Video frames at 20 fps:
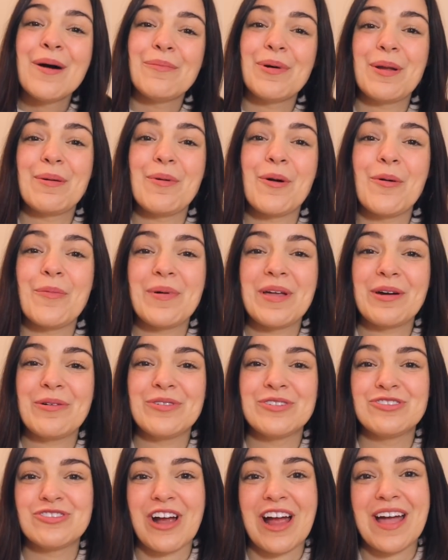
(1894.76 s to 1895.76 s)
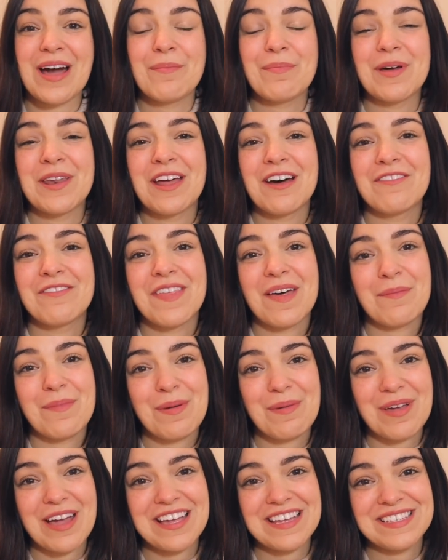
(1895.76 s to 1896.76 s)
but I'm hoping it will dry up enough that
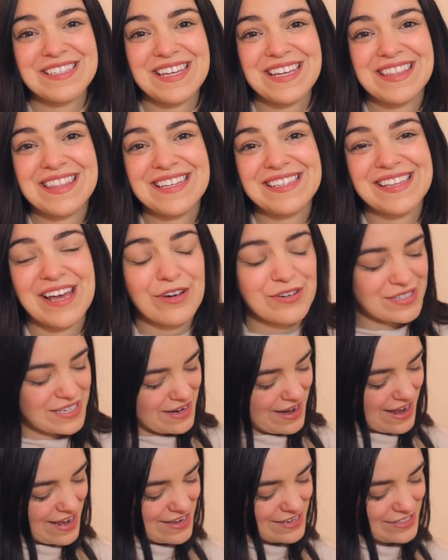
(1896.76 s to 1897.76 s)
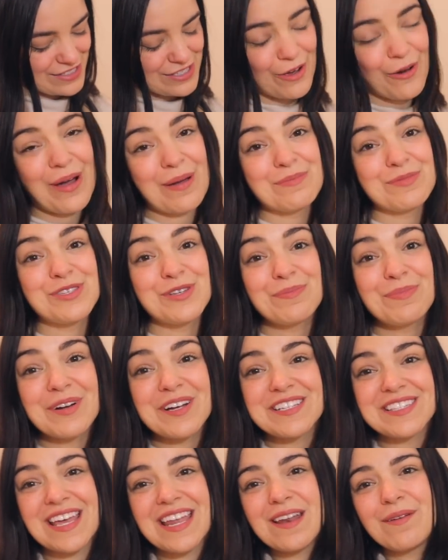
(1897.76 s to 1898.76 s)
maybe I can take these out tonight. So I'm super
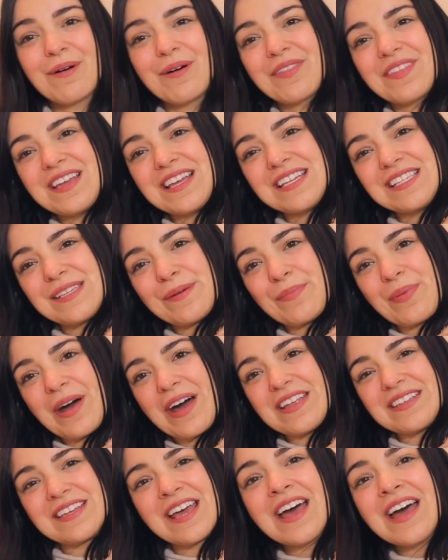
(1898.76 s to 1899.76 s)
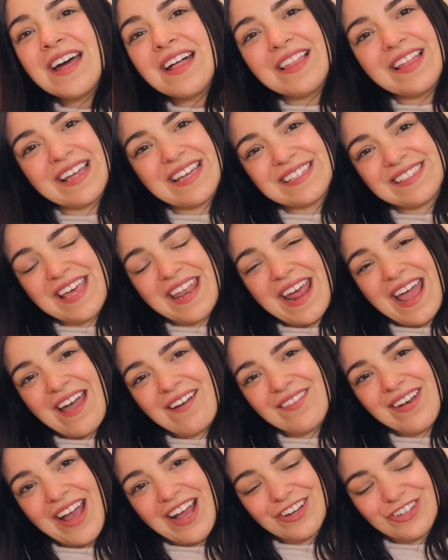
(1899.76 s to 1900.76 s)
excited about these but like I said I
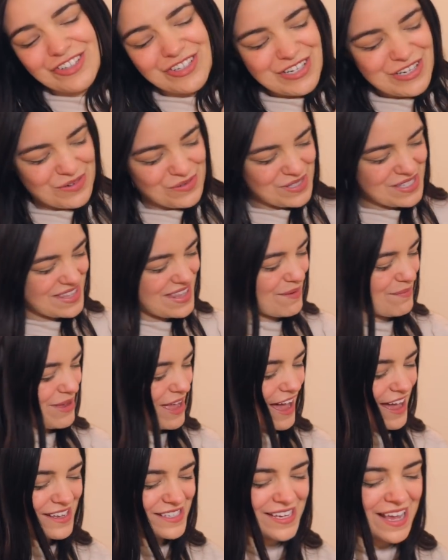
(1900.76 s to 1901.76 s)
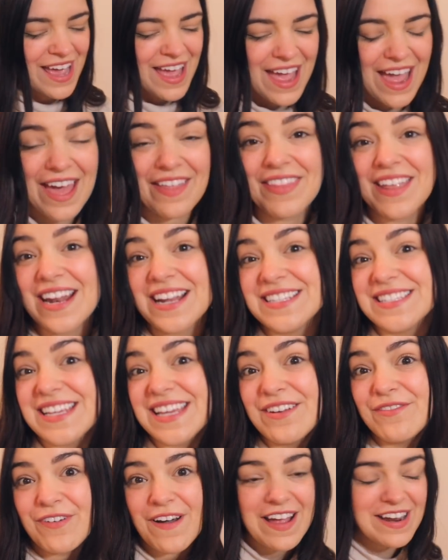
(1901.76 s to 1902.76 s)
haven't actually used them yet. And then I
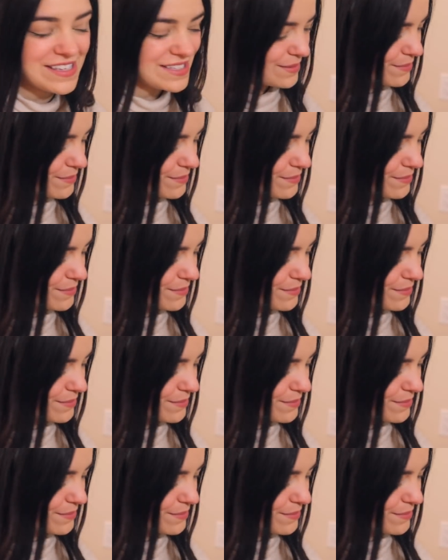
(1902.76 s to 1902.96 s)
did find